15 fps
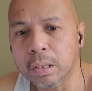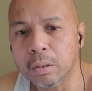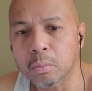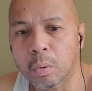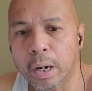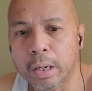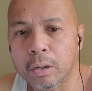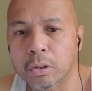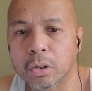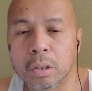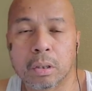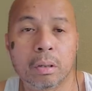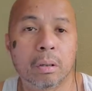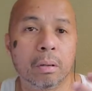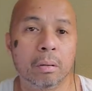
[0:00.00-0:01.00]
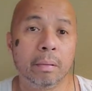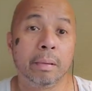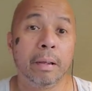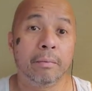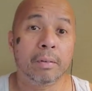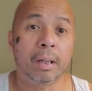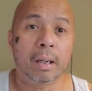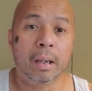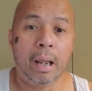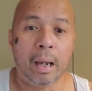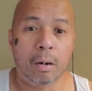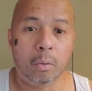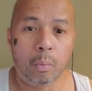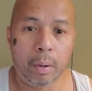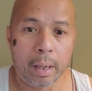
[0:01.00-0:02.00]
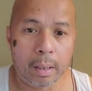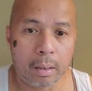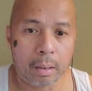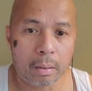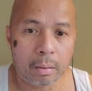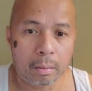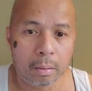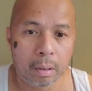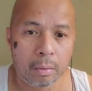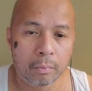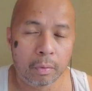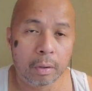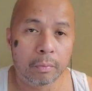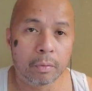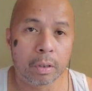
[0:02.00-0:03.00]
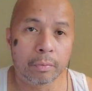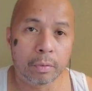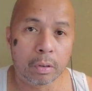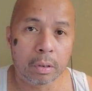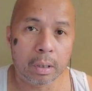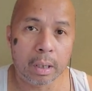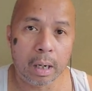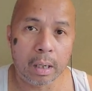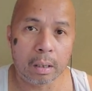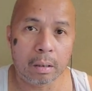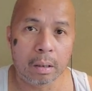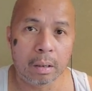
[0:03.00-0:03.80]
is why you should lift lighter weights for the first few sets.